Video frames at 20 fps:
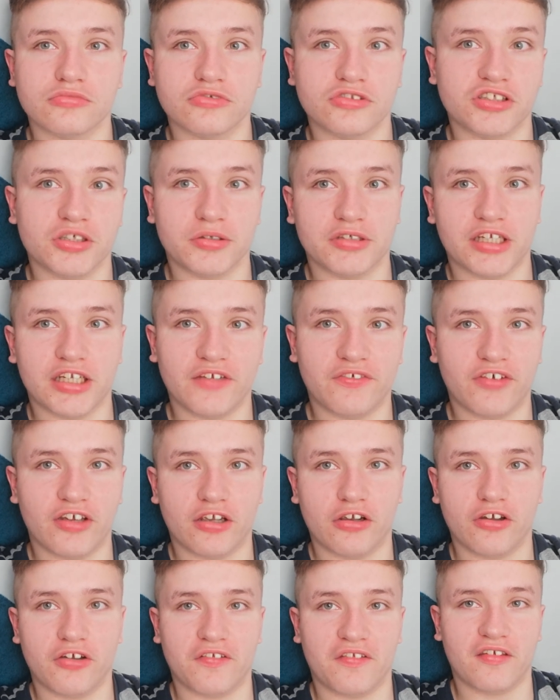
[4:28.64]
doing
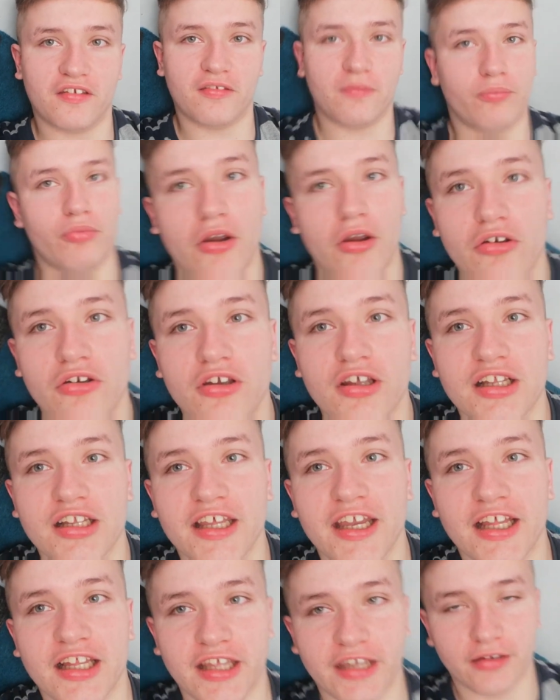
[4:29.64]
anything because it's broken
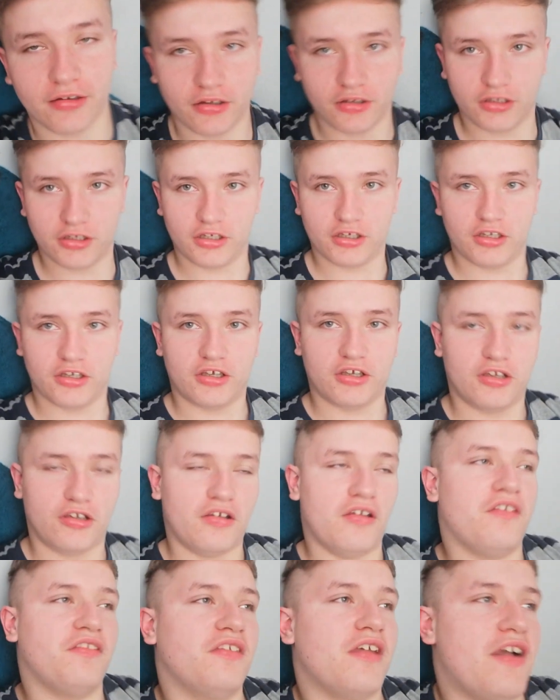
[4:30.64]
clearly.
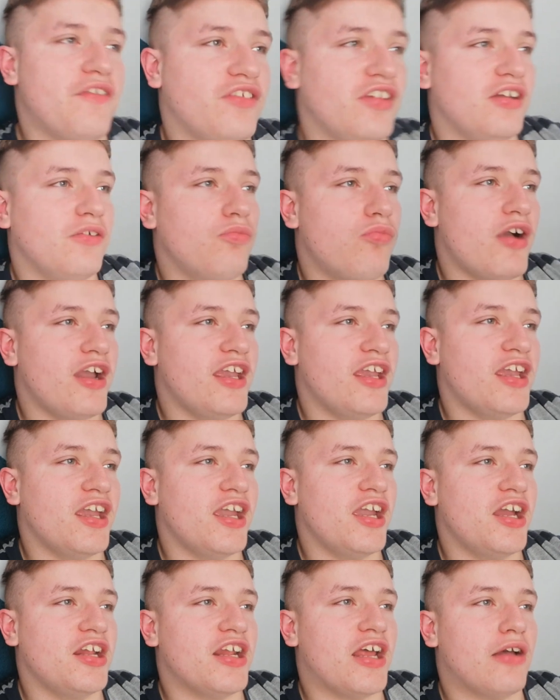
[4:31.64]
So I have to, like, wait
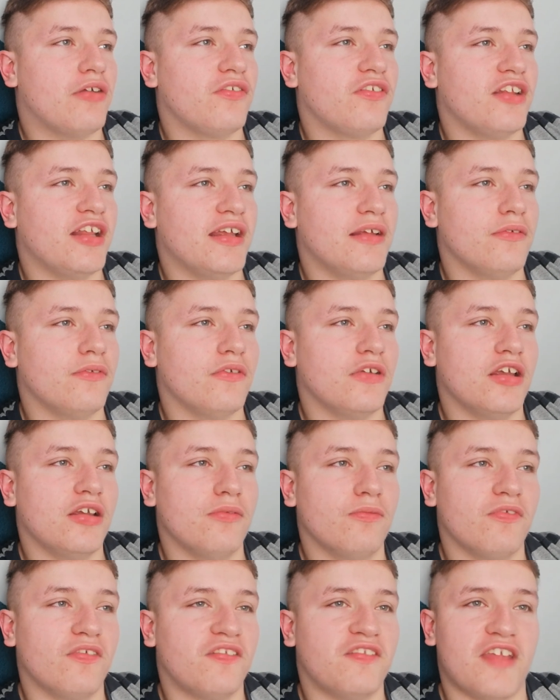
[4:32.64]
here now until, like,
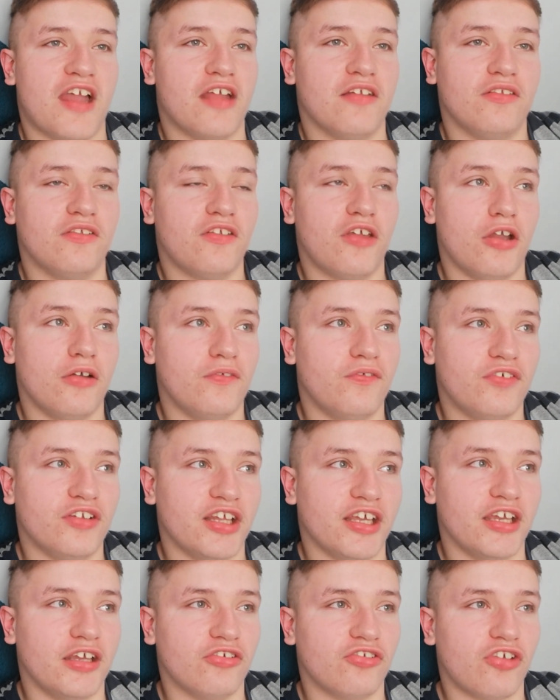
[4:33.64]
it sends,
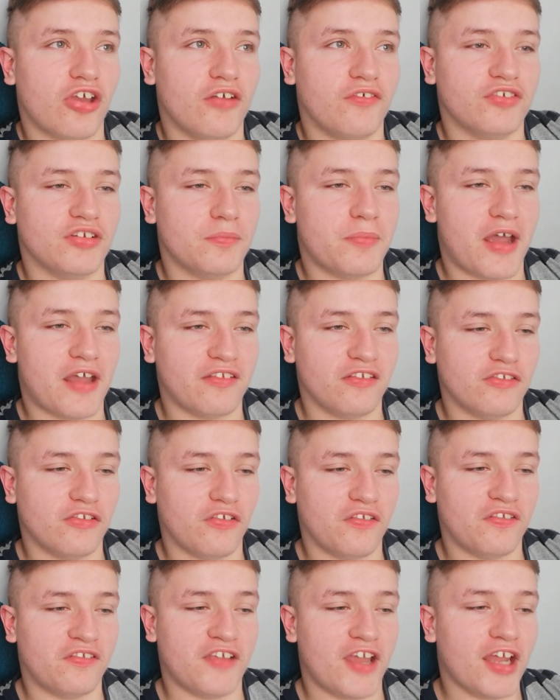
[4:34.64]
hopefully, and just hope for the best it
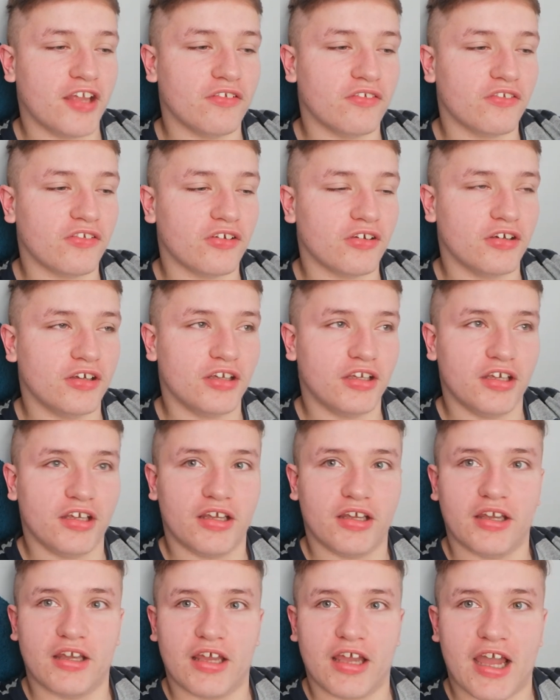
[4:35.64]
does send.
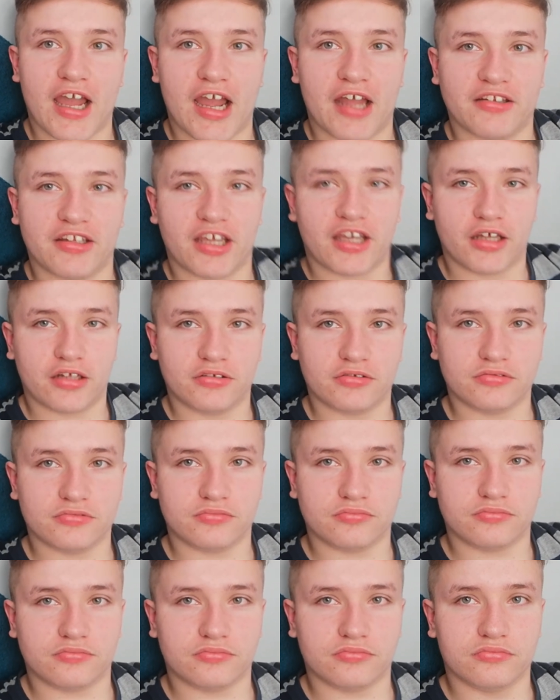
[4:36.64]
And
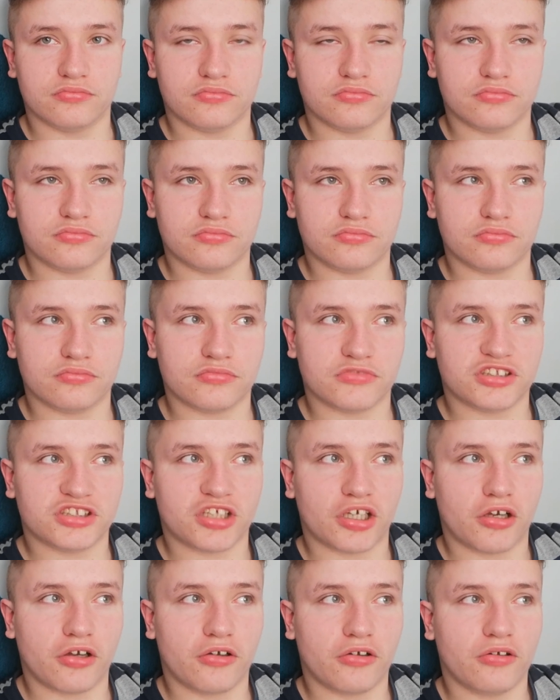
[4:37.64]
then,
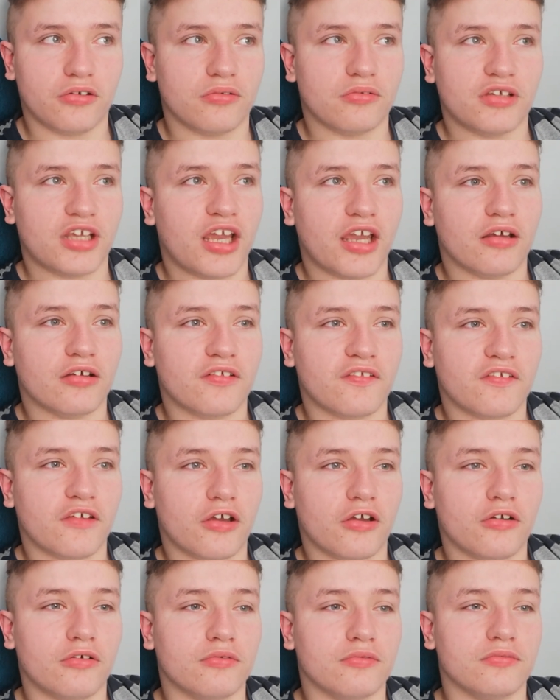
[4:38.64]
so, yeah,
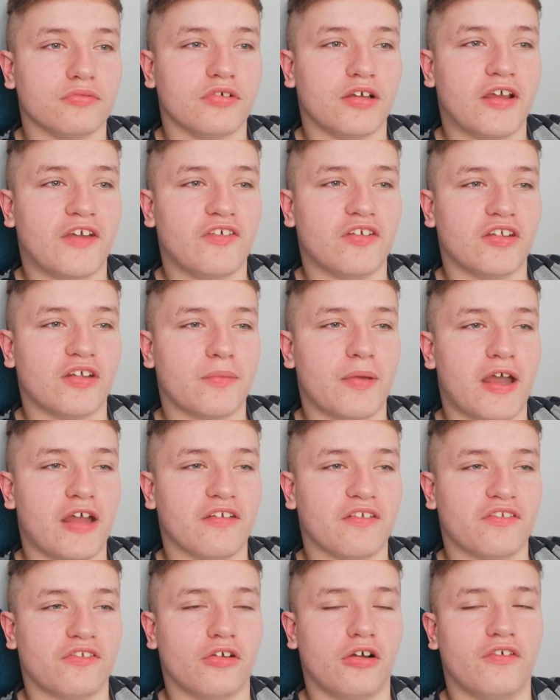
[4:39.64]
so, the
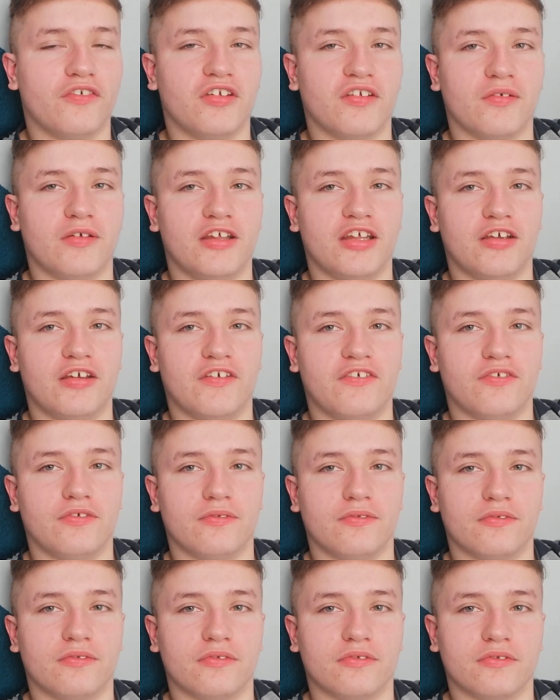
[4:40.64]
pet store, if you think, if,
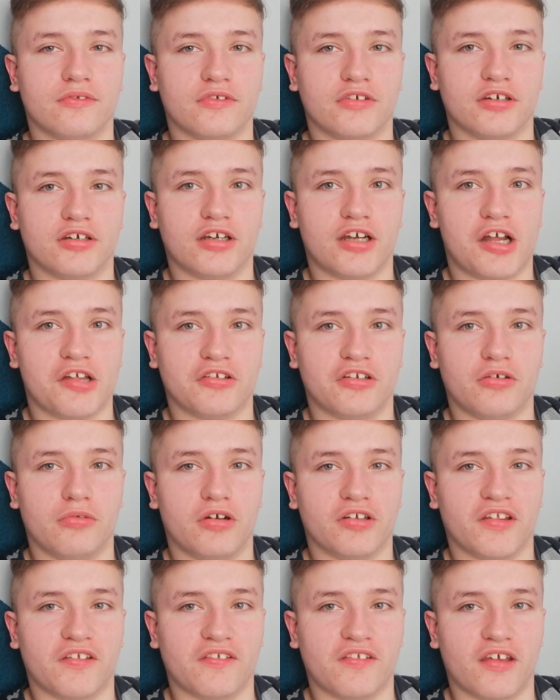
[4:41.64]
I don't know
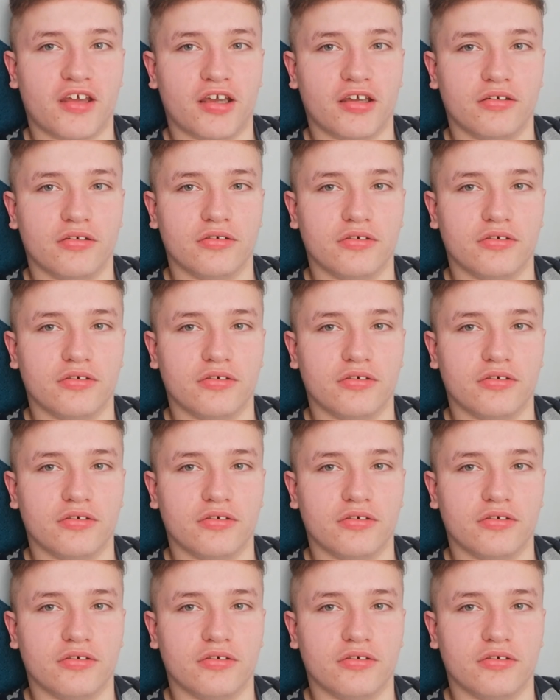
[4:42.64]
what to say.